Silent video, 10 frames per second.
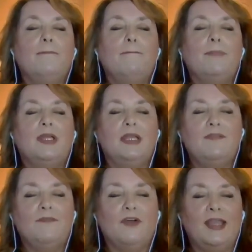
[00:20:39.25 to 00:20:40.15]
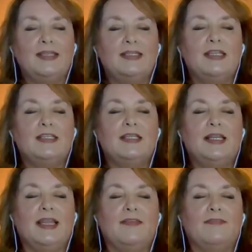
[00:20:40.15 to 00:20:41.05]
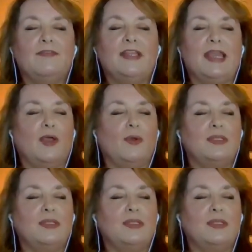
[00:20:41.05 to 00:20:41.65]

But invite it to leave for now.